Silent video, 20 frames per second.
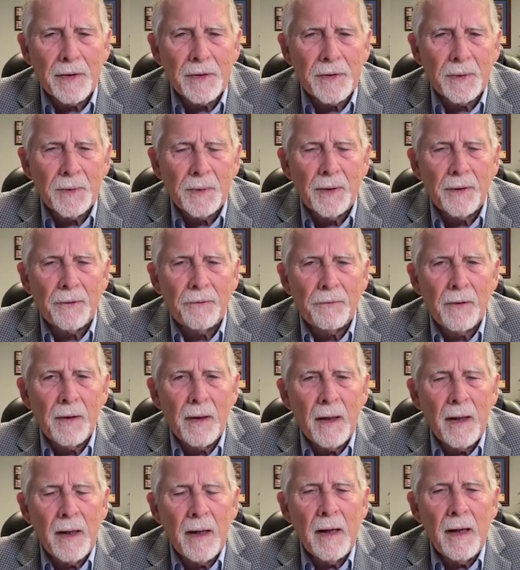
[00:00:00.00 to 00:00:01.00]
to us
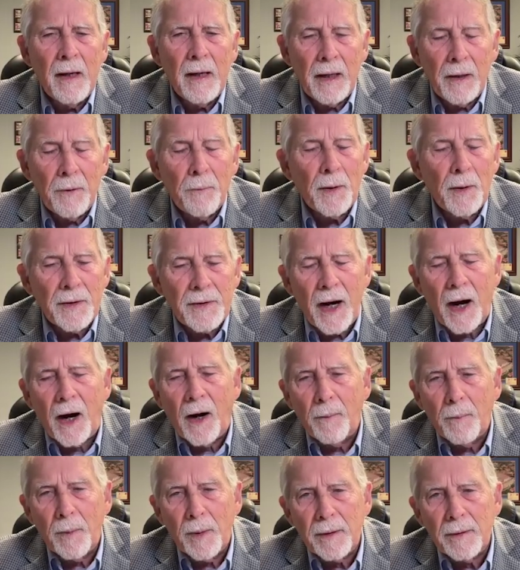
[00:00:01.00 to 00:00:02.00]
in
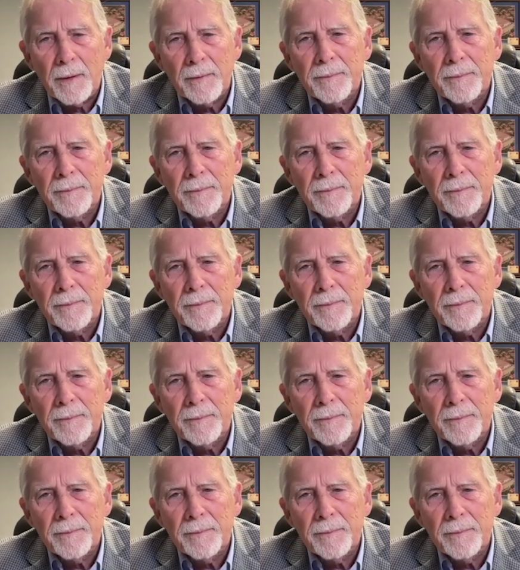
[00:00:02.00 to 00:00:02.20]
retirement.